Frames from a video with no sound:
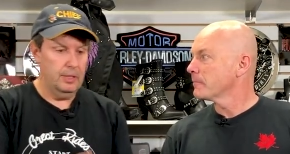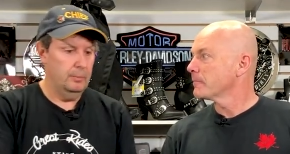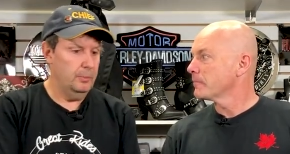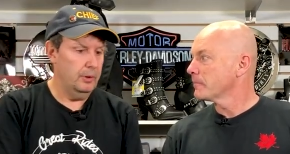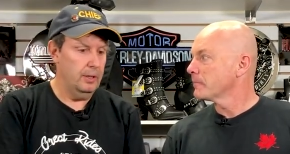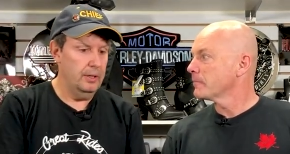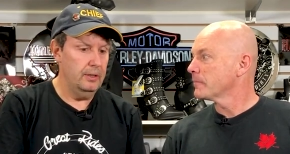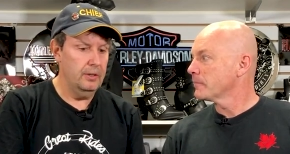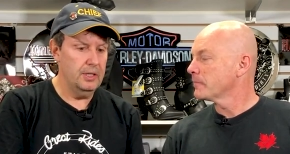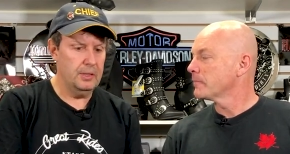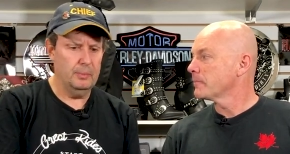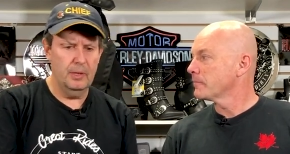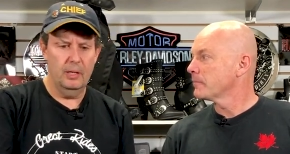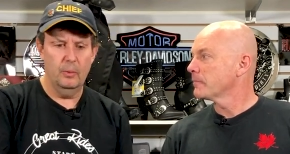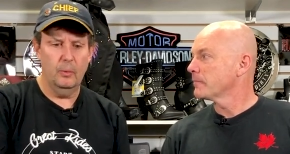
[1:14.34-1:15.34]
Speaker 1: you can put on there to
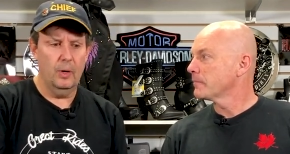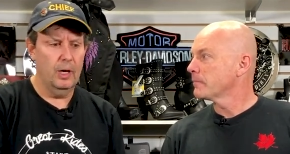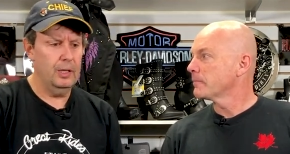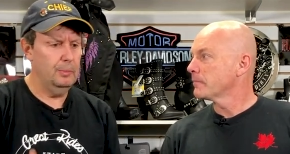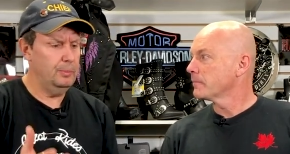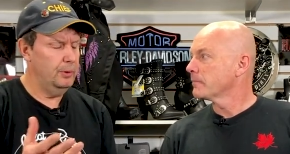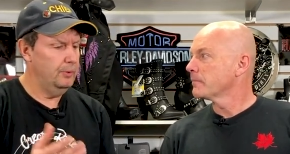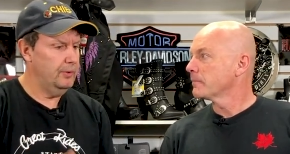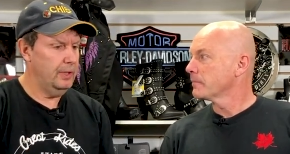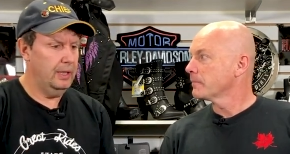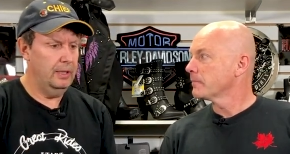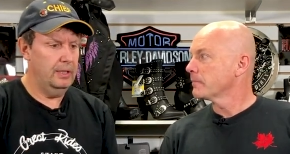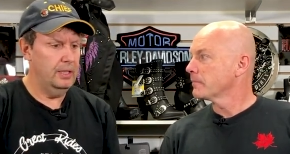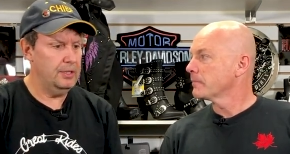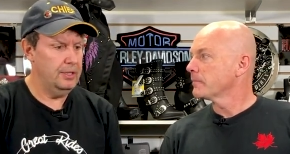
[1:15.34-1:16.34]
spray to waterproof,
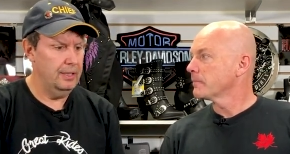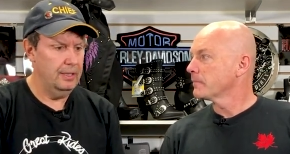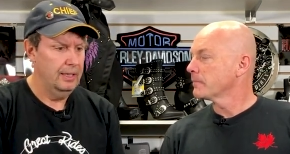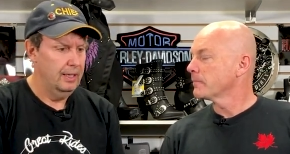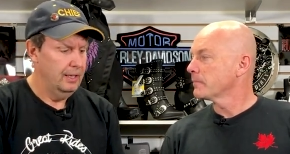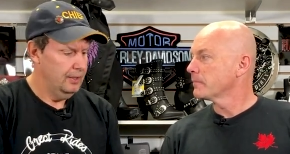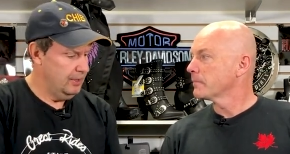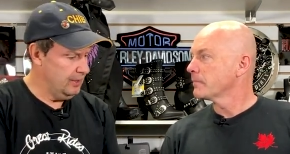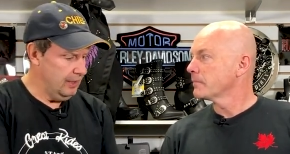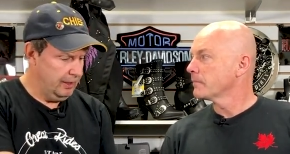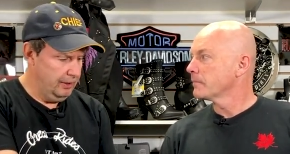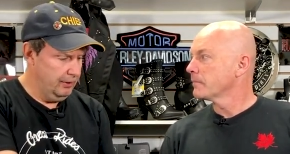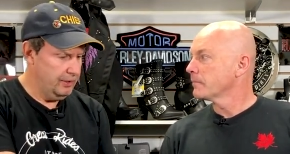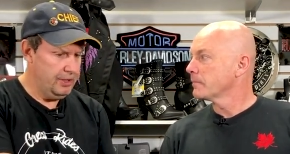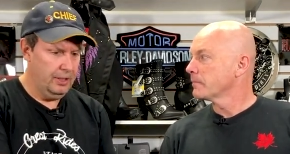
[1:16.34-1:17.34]
to condition it. Just
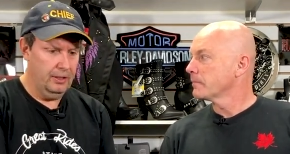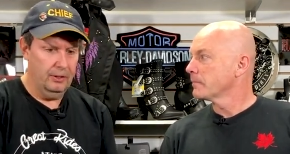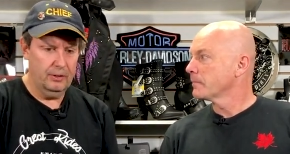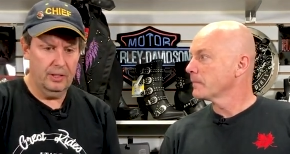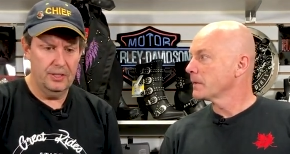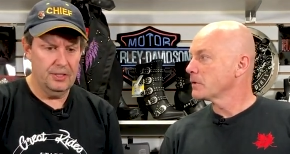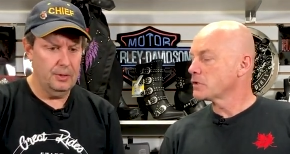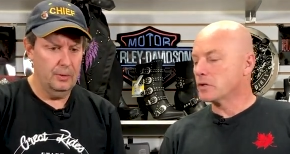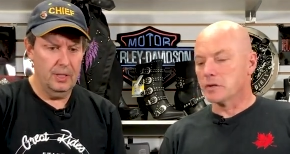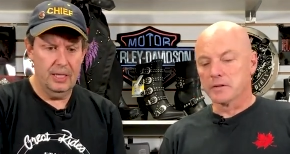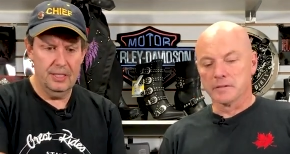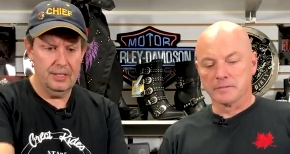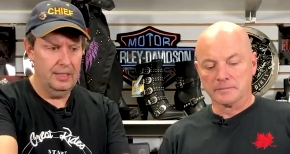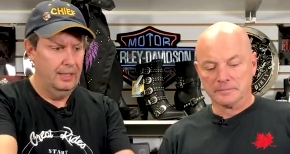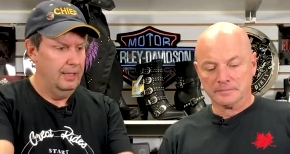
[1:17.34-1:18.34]
like your skin looking so sure.
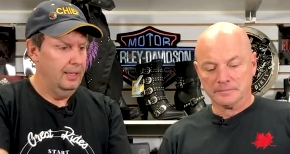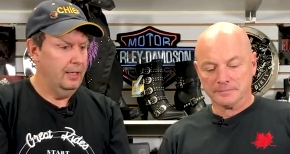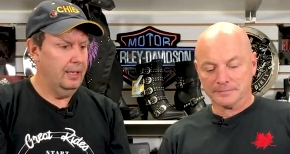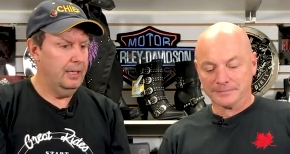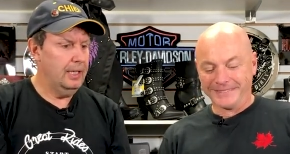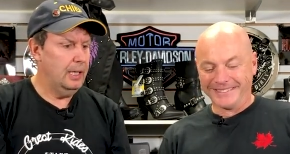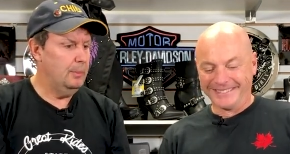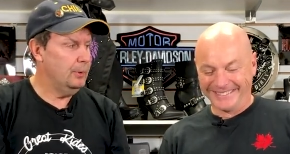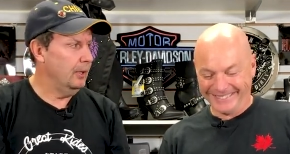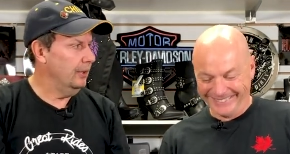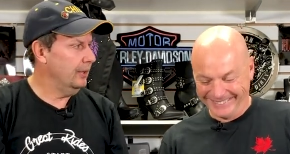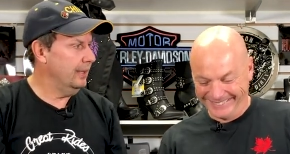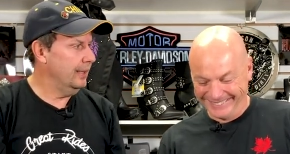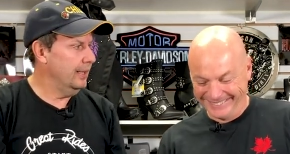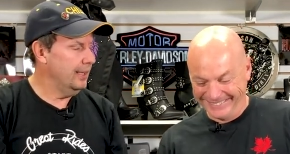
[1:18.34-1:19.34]
nice, you got to keep it
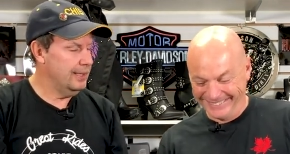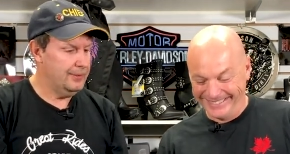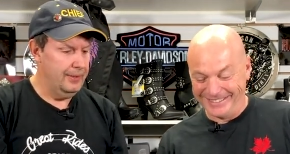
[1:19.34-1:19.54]
looking nice,